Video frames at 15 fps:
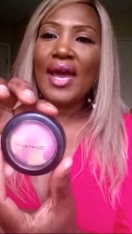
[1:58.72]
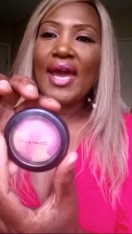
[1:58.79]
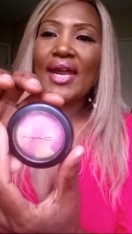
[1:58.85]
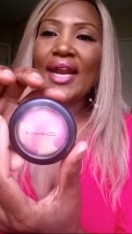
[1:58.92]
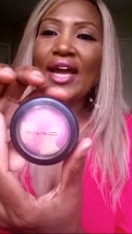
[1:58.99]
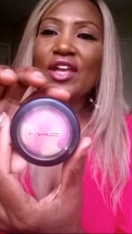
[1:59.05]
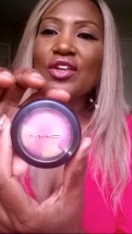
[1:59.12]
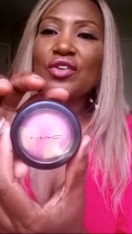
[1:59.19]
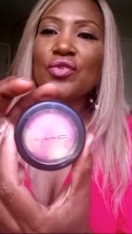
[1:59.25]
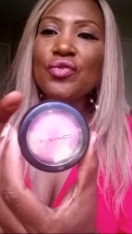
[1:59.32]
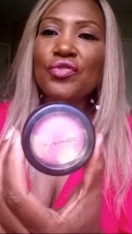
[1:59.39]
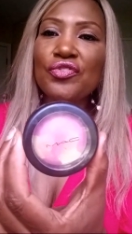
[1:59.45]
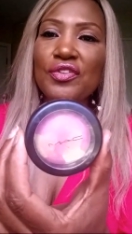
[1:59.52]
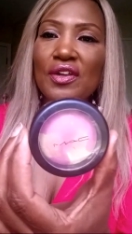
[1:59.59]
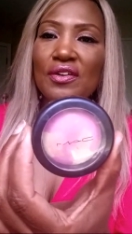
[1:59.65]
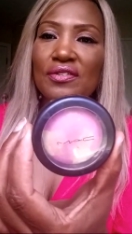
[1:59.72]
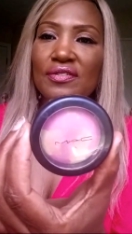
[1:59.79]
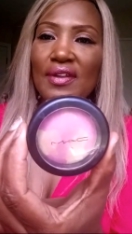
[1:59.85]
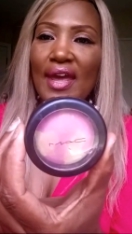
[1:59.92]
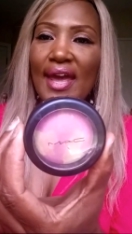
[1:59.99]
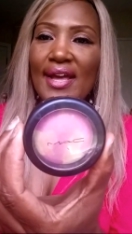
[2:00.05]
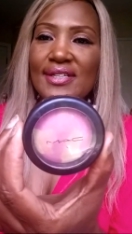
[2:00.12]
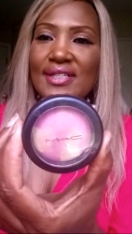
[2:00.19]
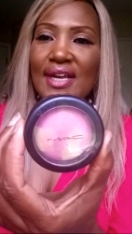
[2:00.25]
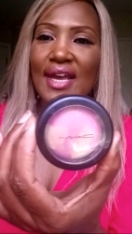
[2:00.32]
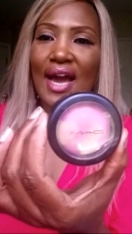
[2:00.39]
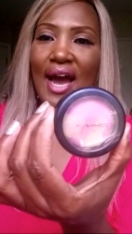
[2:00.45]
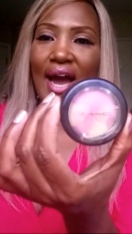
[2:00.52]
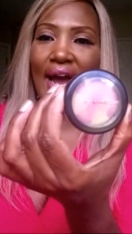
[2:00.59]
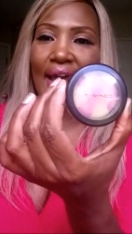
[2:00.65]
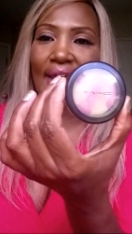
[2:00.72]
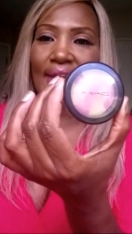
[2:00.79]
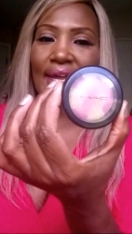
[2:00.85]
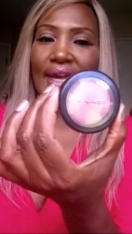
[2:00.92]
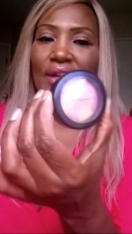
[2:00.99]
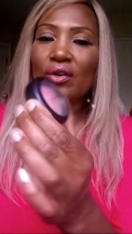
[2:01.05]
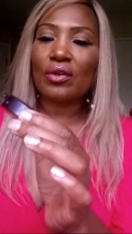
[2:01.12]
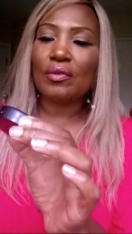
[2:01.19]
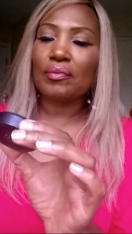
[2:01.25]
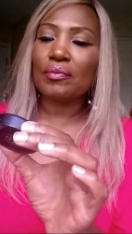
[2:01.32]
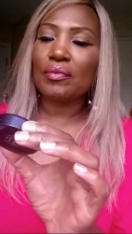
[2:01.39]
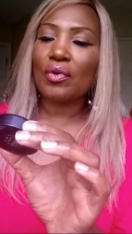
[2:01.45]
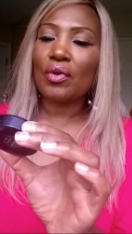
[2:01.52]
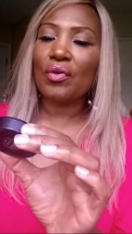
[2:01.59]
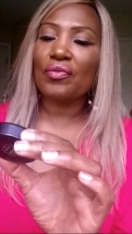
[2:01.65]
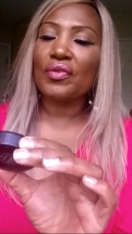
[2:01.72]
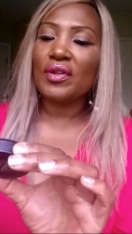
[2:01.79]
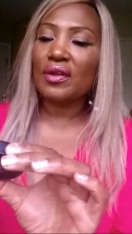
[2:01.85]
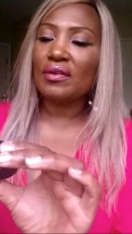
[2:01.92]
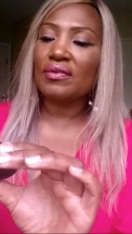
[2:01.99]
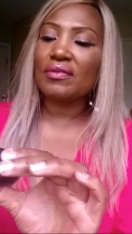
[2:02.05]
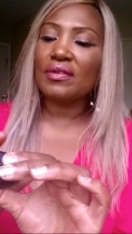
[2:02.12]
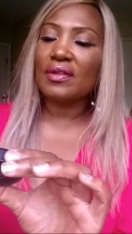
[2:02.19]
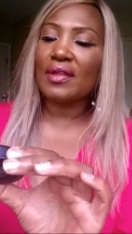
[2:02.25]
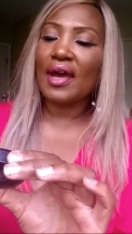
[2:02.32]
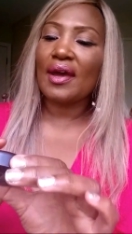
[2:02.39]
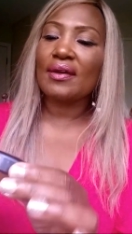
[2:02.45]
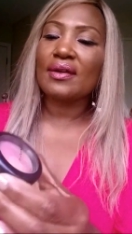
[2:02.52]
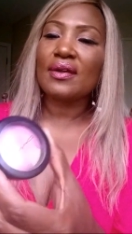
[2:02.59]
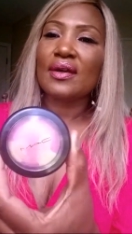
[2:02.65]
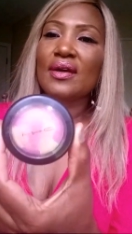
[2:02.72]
And I use this as a highlighter. Hopefully you can see that.